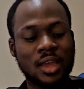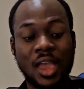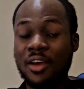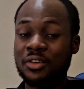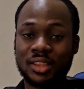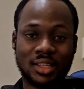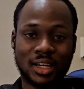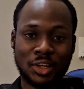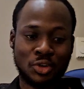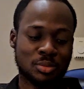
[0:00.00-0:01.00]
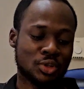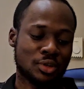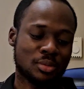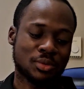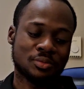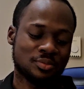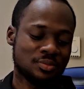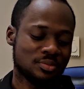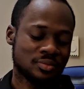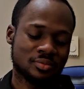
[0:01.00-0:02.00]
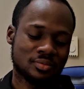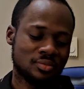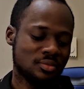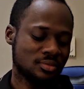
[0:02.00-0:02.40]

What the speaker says: everything a double double.